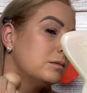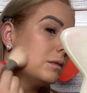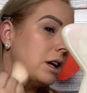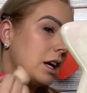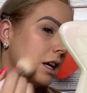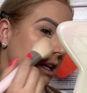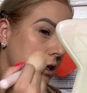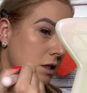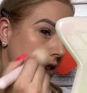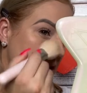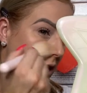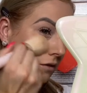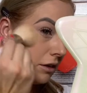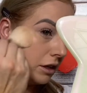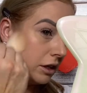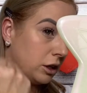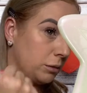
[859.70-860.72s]
And I just have a
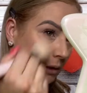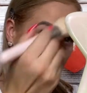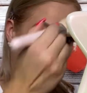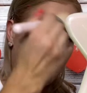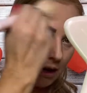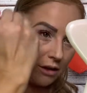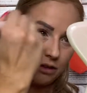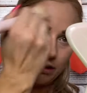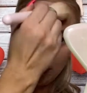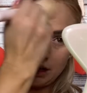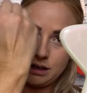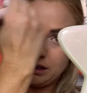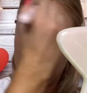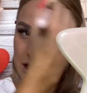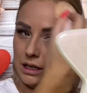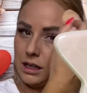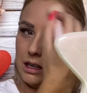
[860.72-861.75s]
little bit of powder
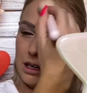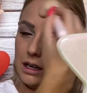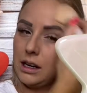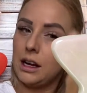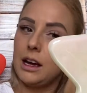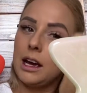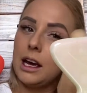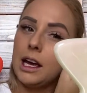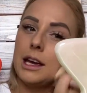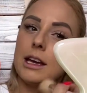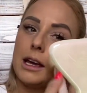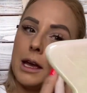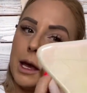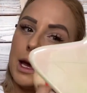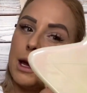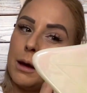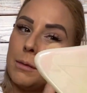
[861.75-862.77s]
on. I
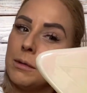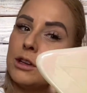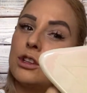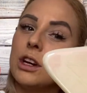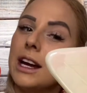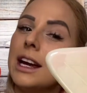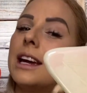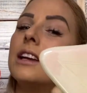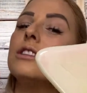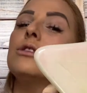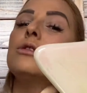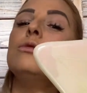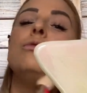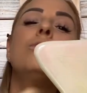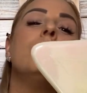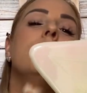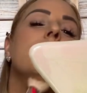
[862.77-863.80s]
am trying
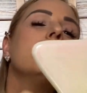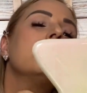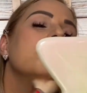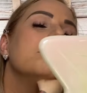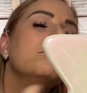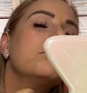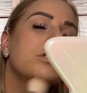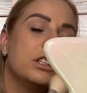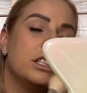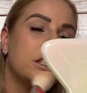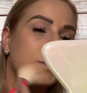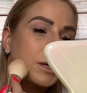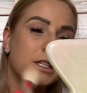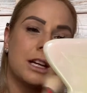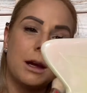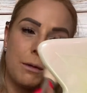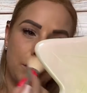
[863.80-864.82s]
to just spend
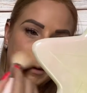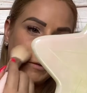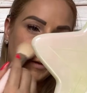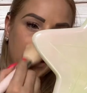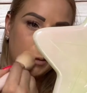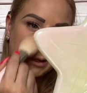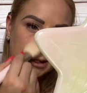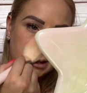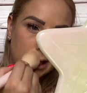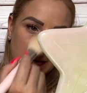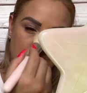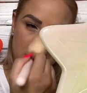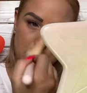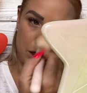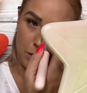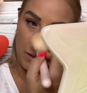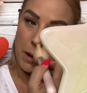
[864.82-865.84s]
time with my family today,
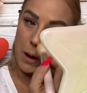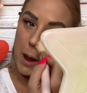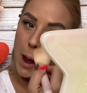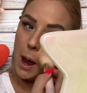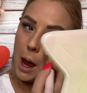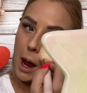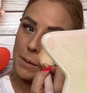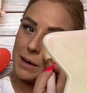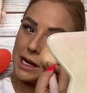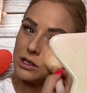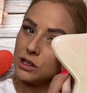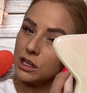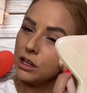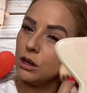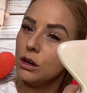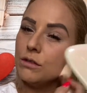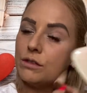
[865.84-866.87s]
so I'm not trying
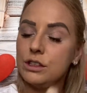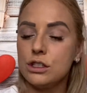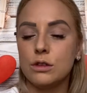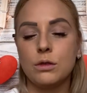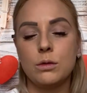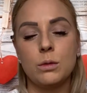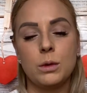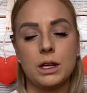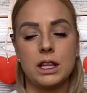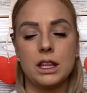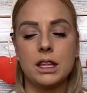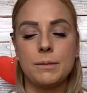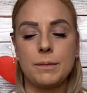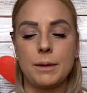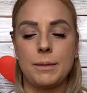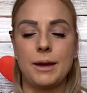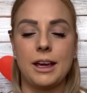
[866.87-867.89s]
to overdo it with
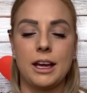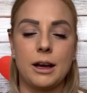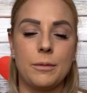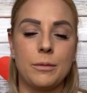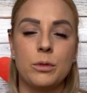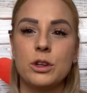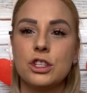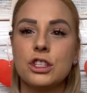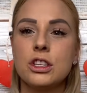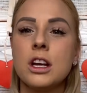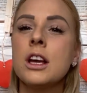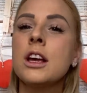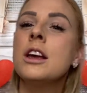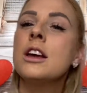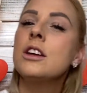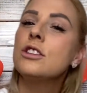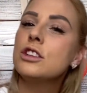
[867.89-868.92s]
my makeup, which
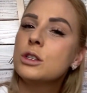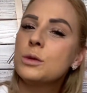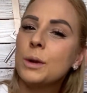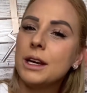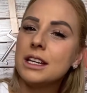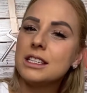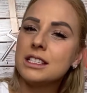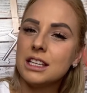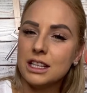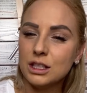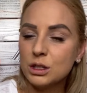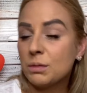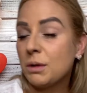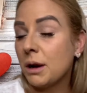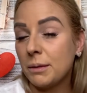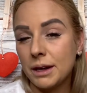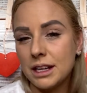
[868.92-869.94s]
just wait and see. This will
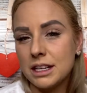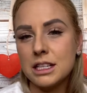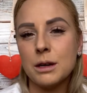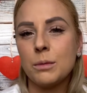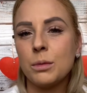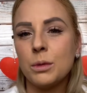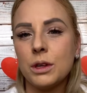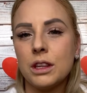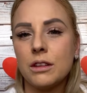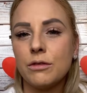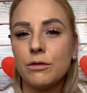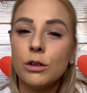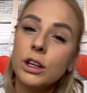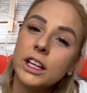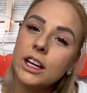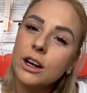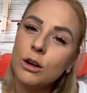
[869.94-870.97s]
probably end up with a
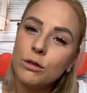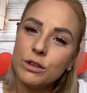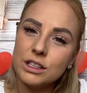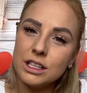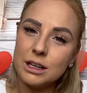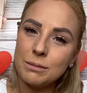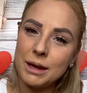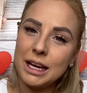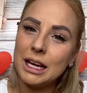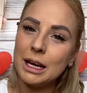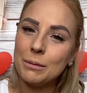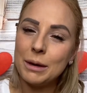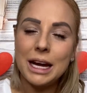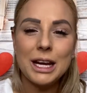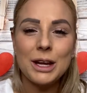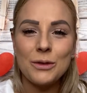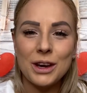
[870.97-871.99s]
fully overdone makeup
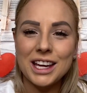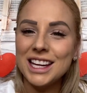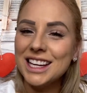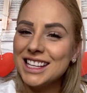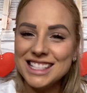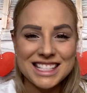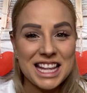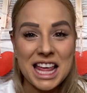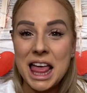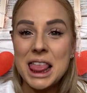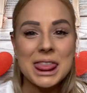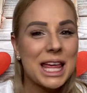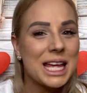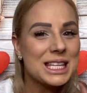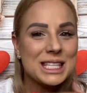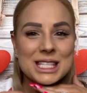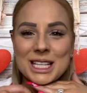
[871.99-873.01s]
anyway, because
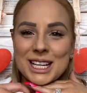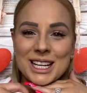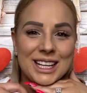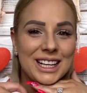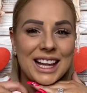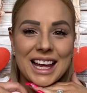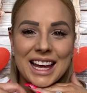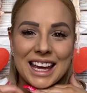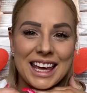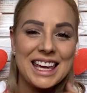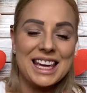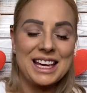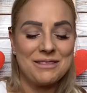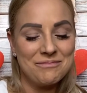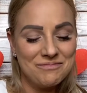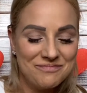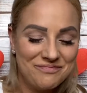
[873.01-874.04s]
that's the girl I
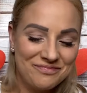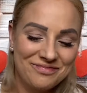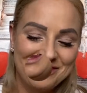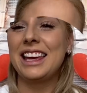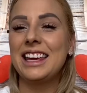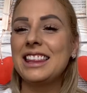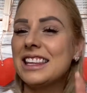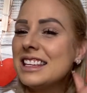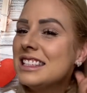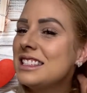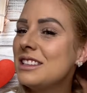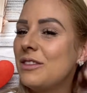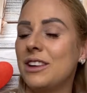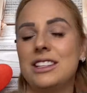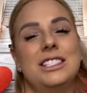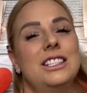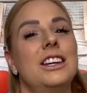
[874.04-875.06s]
am. I like this.
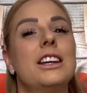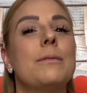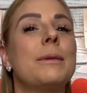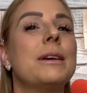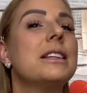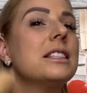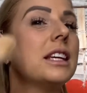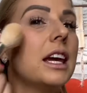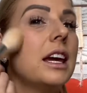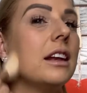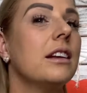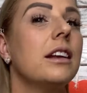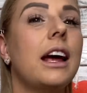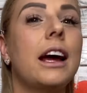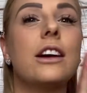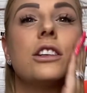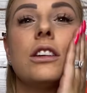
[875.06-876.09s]
Feels good on my skin.
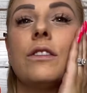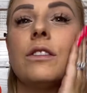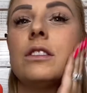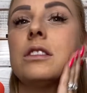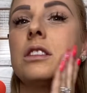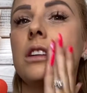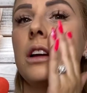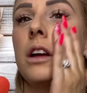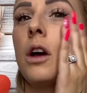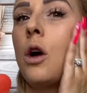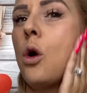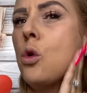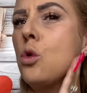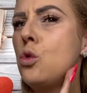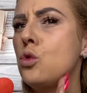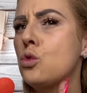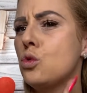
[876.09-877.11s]
Actually feels,
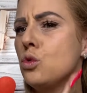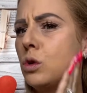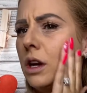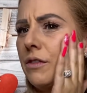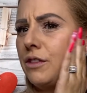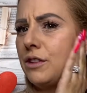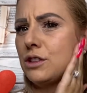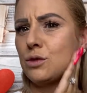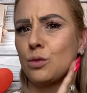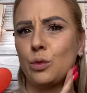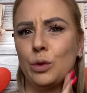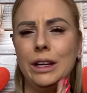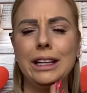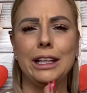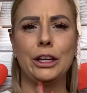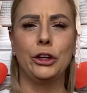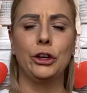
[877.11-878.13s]
ooh, it feels
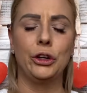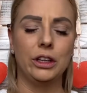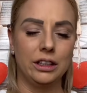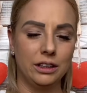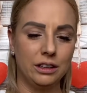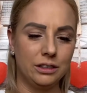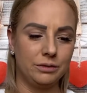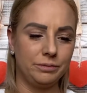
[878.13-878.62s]
really good.